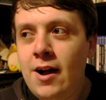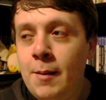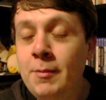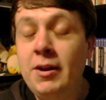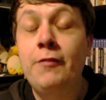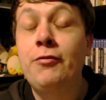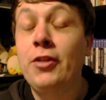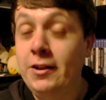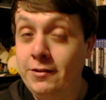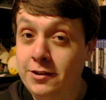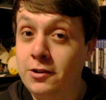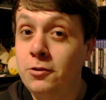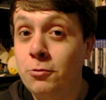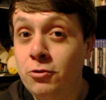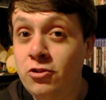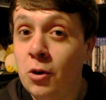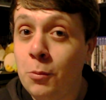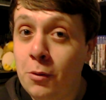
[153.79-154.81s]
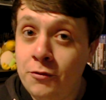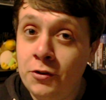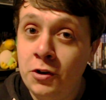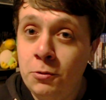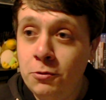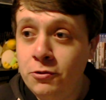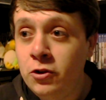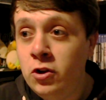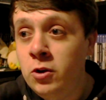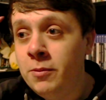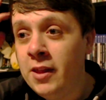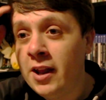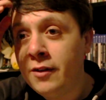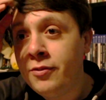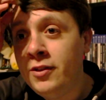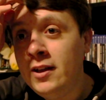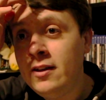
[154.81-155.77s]
I mean, if they do show off a new Doom,
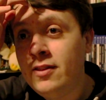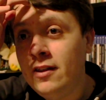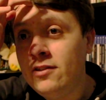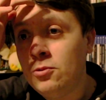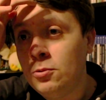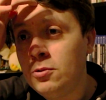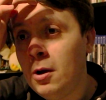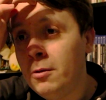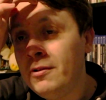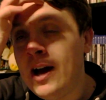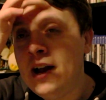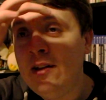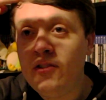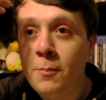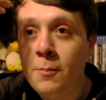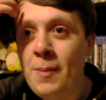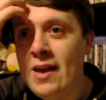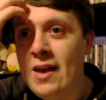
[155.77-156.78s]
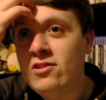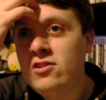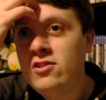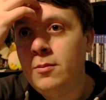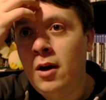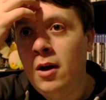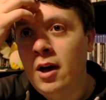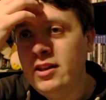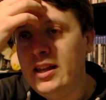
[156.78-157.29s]
then I think this will go down as the best